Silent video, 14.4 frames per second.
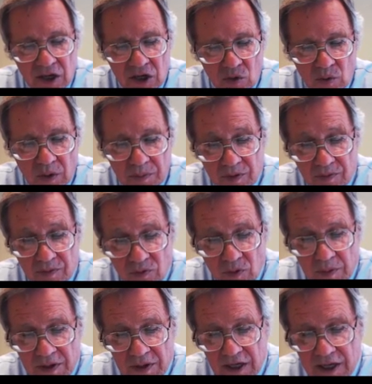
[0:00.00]
when
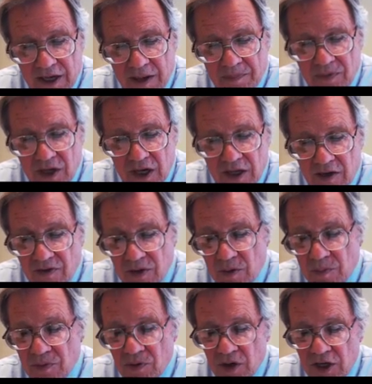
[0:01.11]
performing an update of an
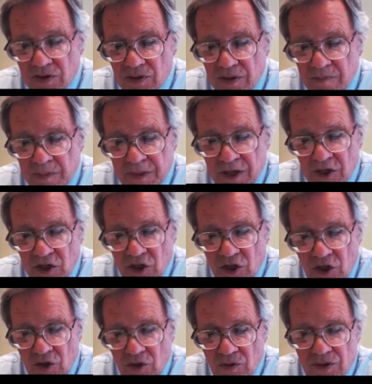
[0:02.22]
appraisal
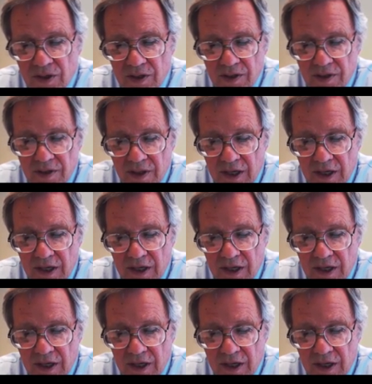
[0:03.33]
using